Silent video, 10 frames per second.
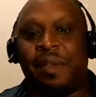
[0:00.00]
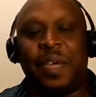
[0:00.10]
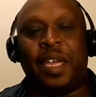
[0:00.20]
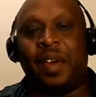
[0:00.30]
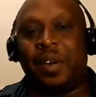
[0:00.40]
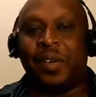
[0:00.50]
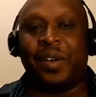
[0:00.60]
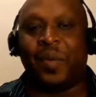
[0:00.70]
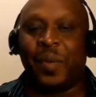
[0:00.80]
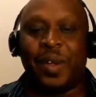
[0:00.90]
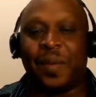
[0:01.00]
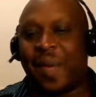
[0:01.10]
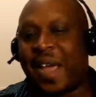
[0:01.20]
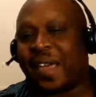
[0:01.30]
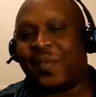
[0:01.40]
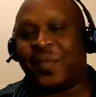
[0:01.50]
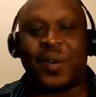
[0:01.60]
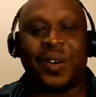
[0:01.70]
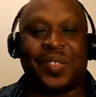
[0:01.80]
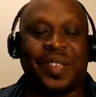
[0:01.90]
me and the owner, we went back and
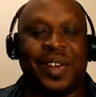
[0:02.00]
forth.